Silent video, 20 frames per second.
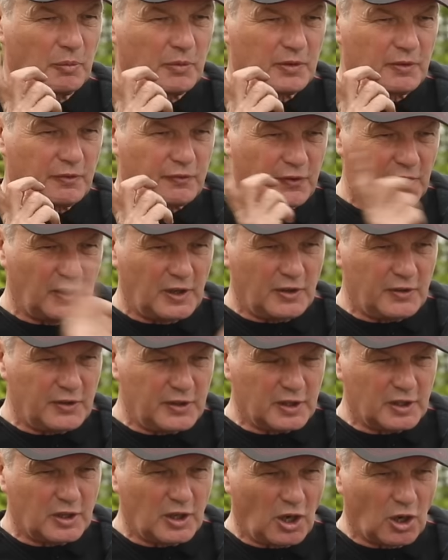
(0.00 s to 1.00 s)
The further
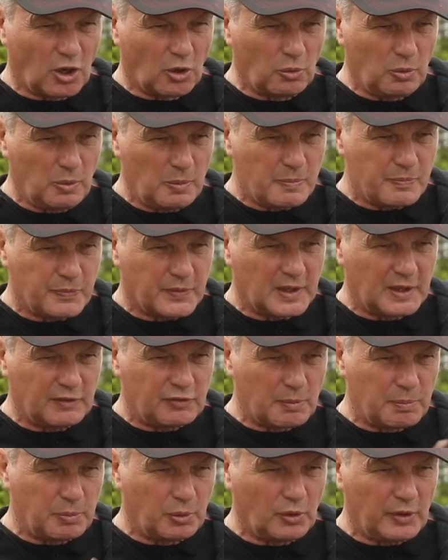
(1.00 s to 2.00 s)
you go, if
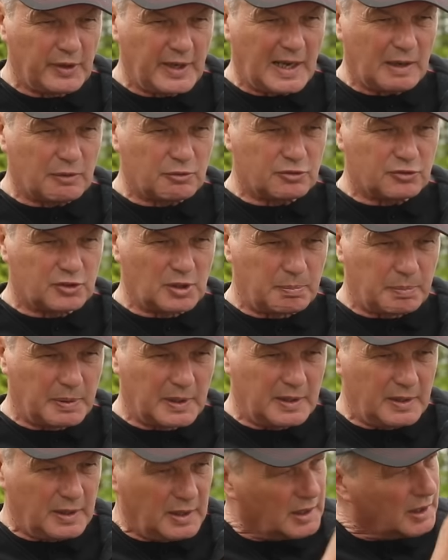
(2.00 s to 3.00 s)
you put an ounce tip
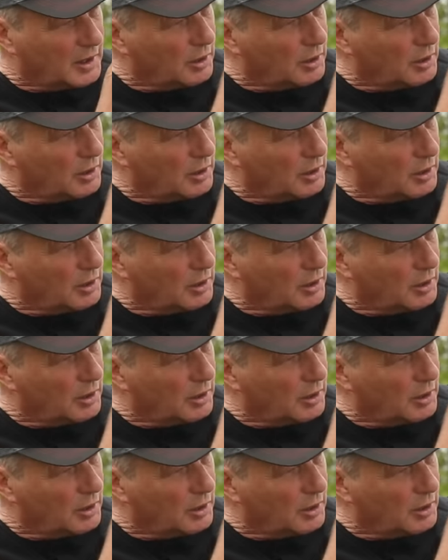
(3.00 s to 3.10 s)
in,